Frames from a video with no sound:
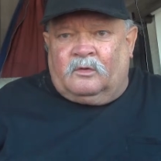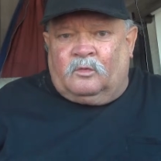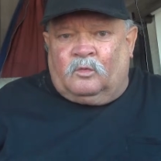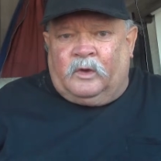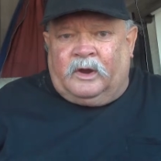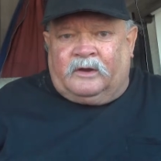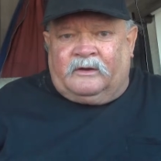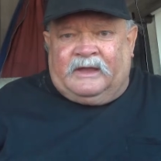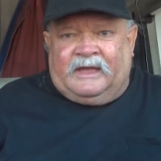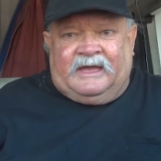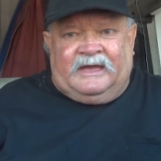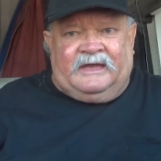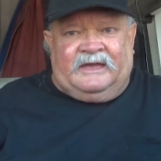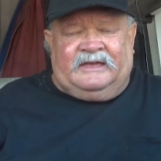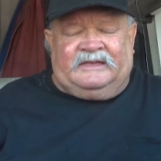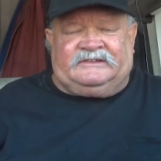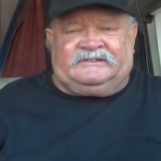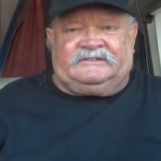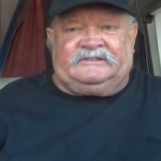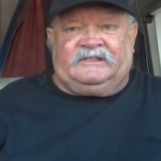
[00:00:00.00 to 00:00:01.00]

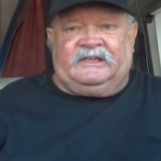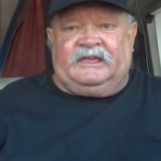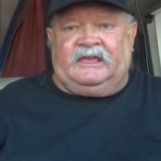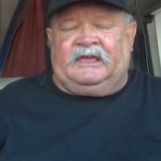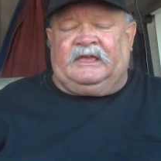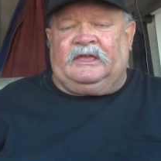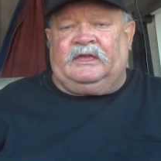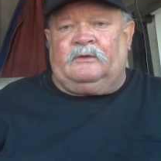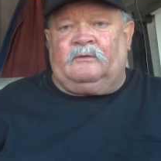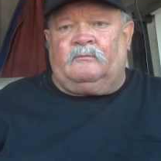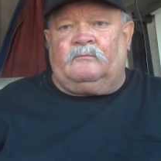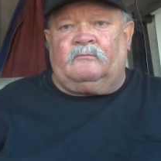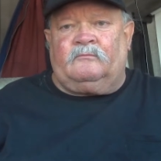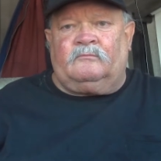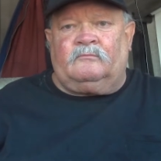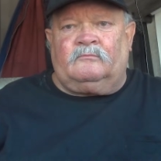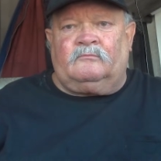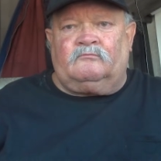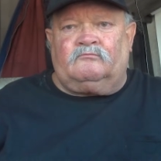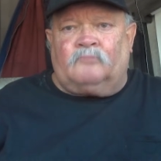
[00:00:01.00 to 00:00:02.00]
whereas the
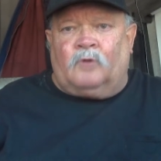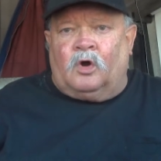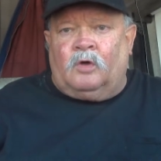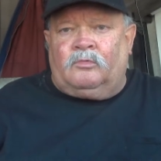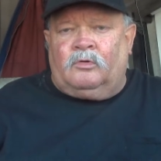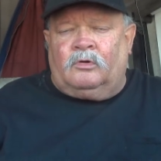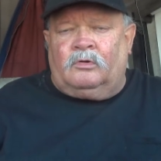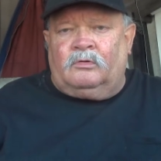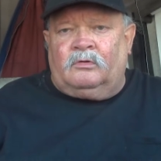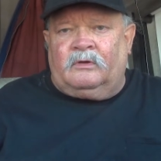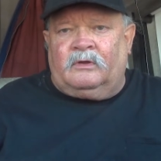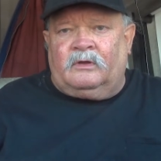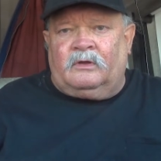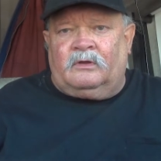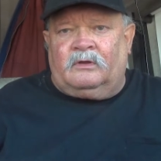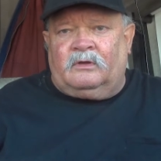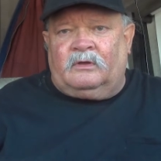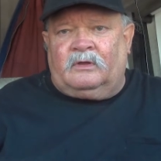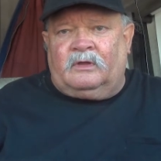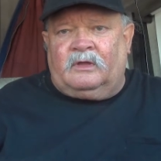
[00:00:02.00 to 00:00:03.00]
mobile
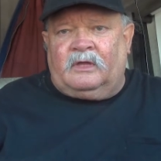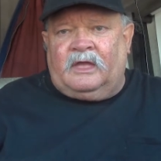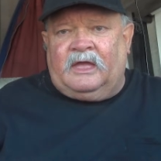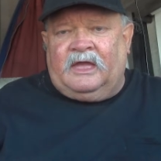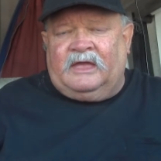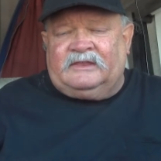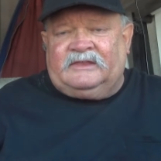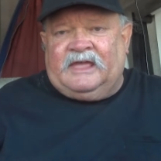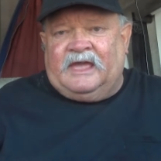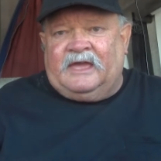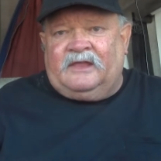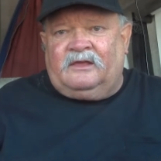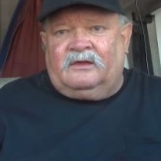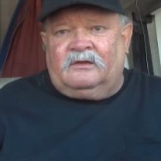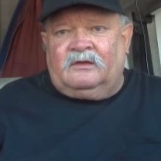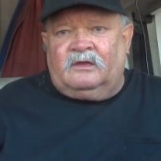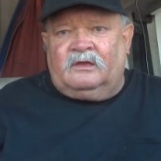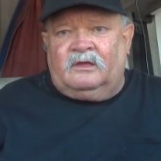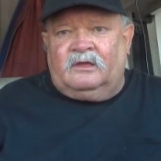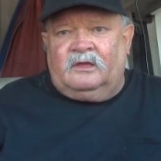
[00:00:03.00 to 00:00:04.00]

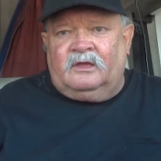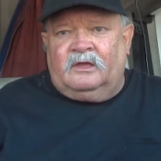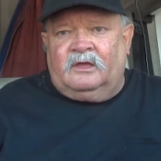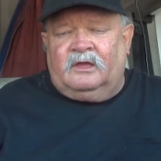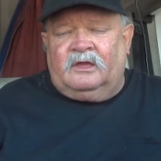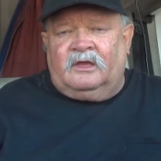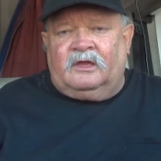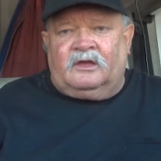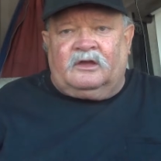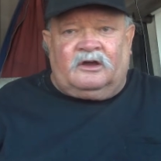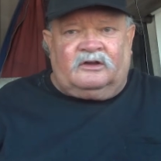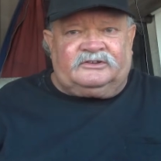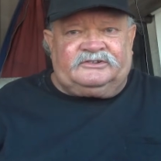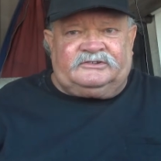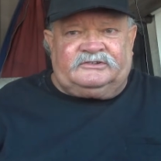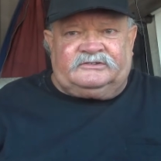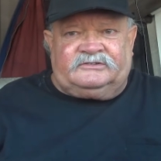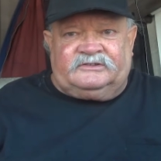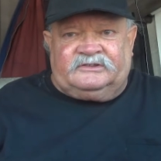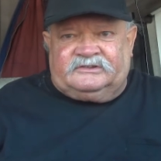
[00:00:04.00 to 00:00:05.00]
antenna
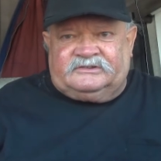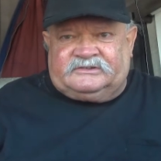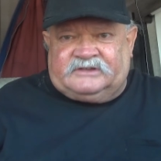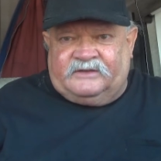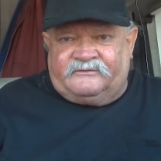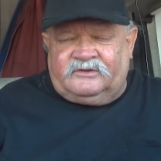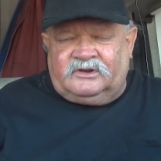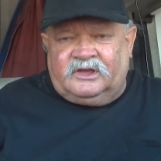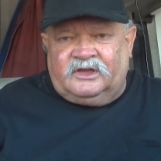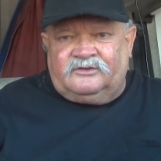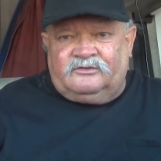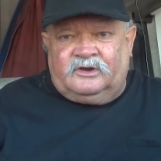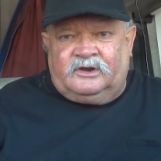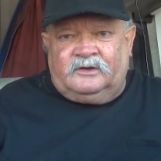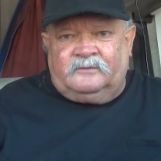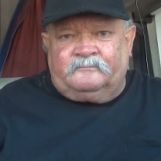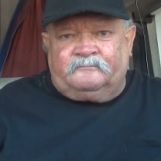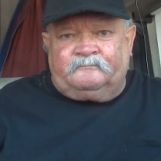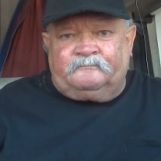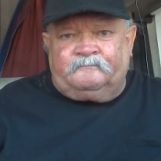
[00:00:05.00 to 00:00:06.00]
costs
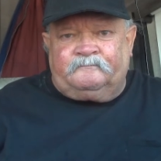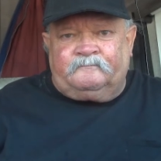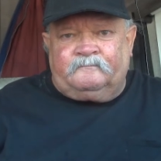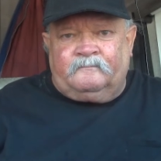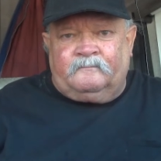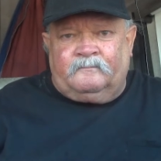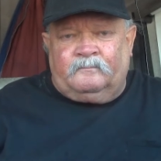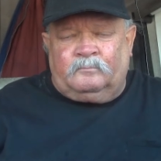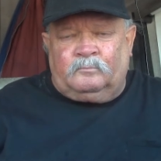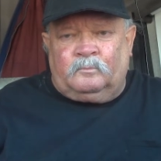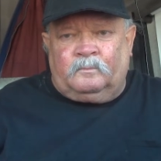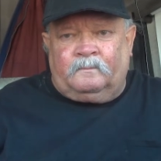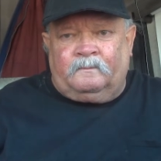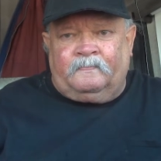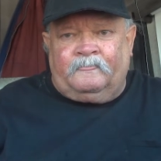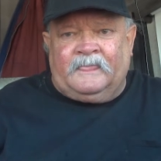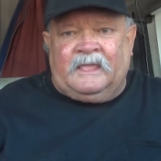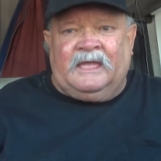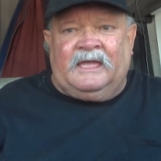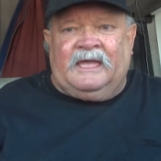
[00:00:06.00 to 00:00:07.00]
$700.
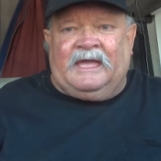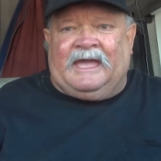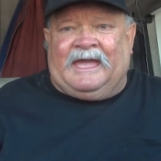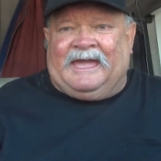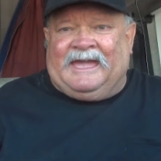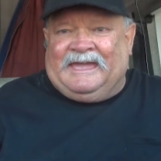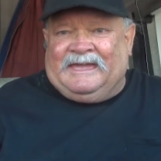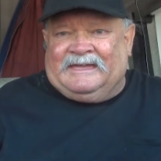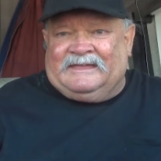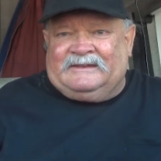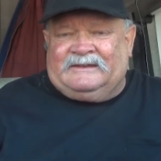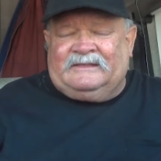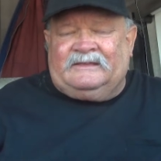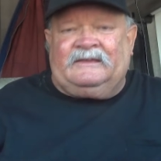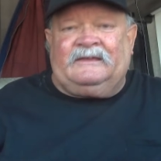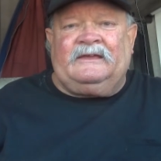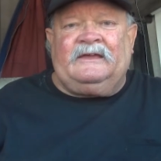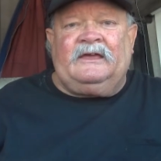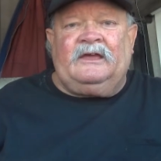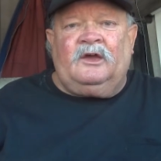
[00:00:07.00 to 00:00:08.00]

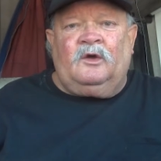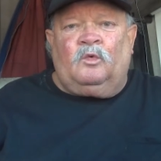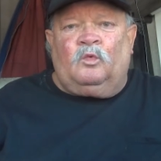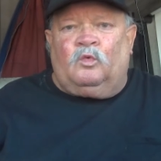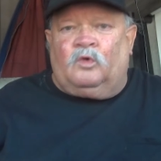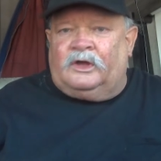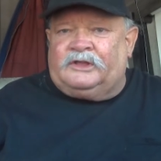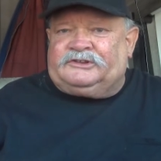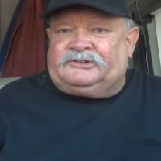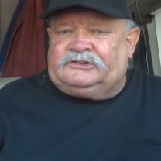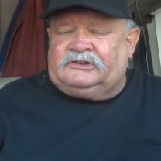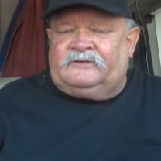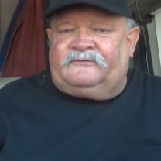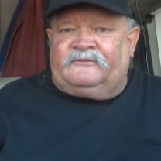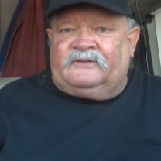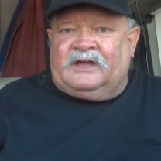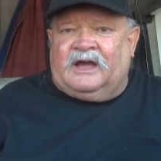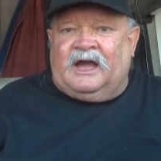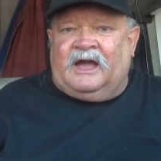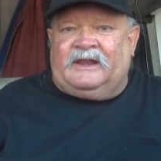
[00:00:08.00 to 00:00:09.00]
And once
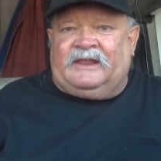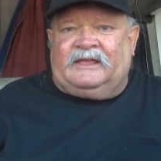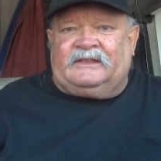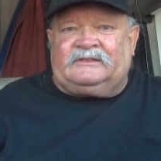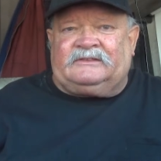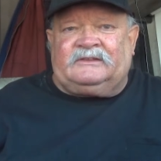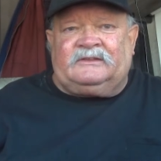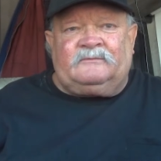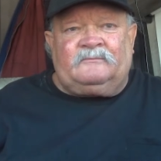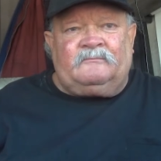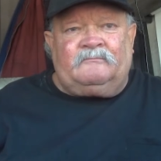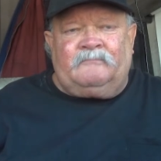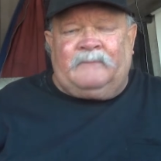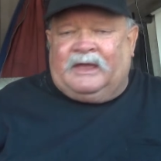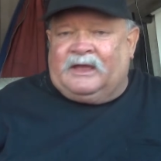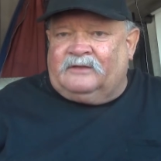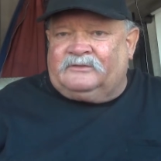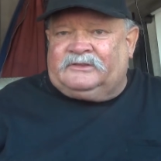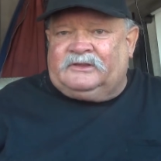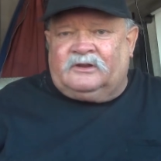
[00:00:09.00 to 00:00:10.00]
you've got it
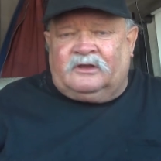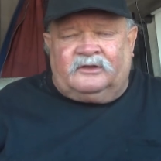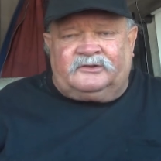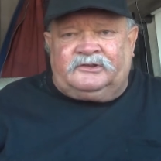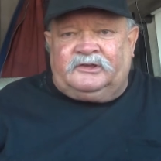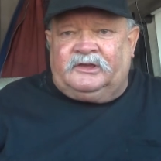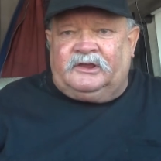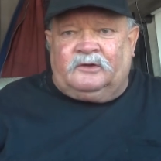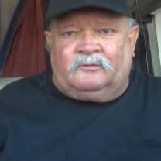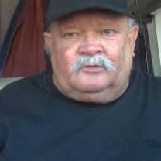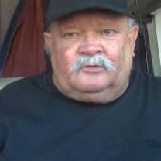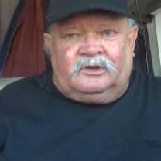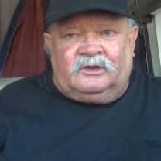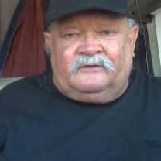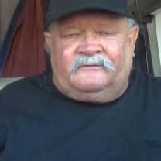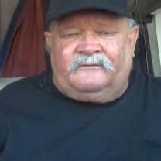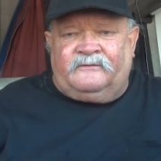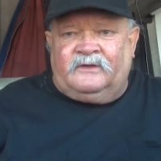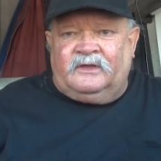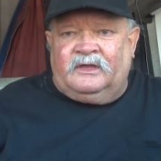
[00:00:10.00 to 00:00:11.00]
mounted onto your
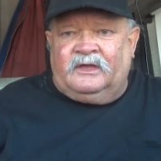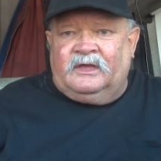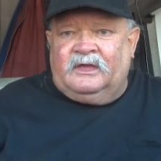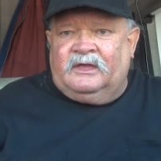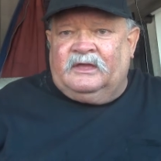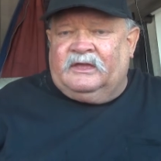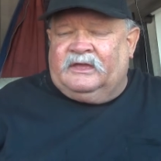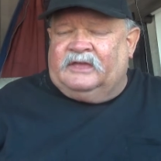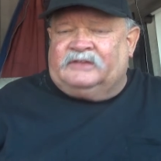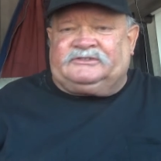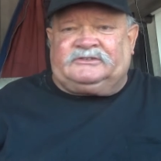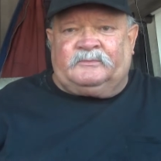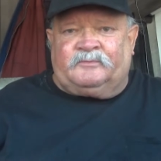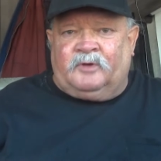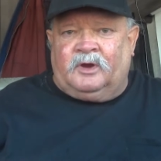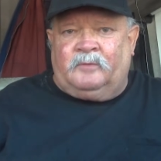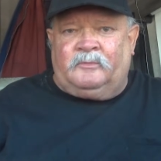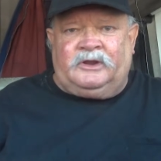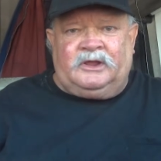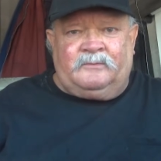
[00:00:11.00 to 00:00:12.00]
roof, it's a
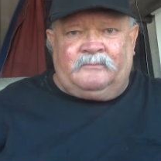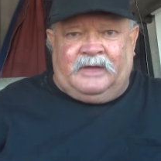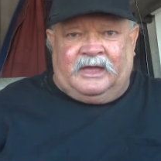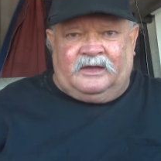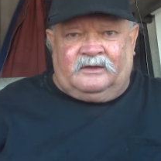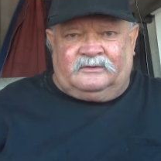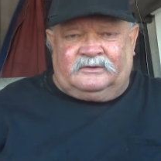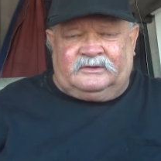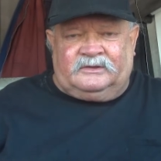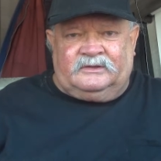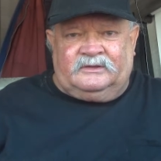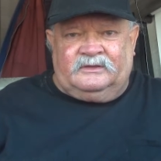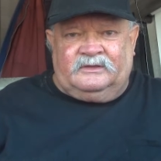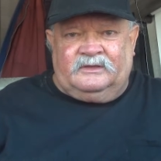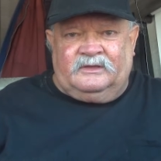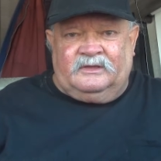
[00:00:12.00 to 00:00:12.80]
permanent mount.